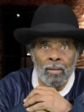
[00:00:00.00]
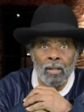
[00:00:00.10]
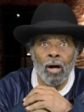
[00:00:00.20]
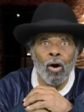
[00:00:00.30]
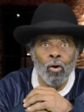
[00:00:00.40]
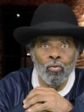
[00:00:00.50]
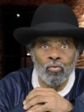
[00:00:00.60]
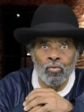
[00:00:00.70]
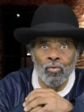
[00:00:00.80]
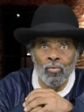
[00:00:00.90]
the whole
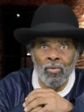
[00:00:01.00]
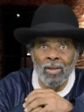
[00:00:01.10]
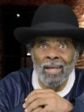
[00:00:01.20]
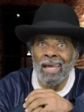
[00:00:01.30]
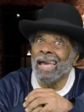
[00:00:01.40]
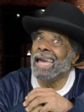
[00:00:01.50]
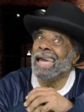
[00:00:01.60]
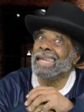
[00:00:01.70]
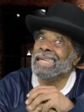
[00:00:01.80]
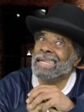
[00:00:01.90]
truth,
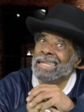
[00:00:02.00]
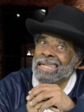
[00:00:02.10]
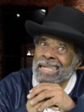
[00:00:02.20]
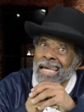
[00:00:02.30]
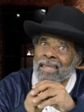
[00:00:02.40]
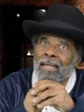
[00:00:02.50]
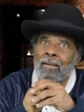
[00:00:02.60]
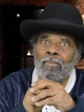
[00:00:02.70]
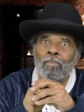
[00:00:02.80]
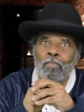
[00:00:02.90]
and
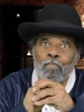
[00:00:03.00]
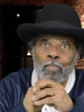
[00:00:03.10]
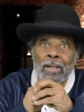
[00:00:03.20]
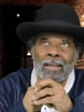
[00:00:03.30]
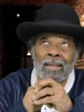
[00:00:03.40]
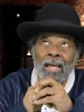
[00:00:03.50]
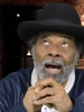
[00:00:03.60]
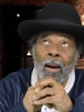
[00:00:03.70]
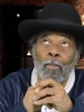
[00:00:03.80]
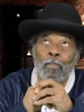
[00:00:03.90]
nothing but
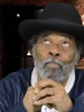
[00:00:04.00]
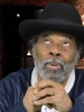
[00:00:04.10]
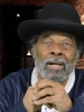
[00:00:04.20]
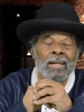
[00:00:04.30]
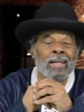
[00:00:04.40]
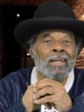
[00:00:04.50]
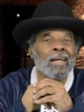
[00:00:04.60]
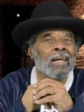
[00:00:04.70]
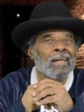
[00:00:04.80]
the butt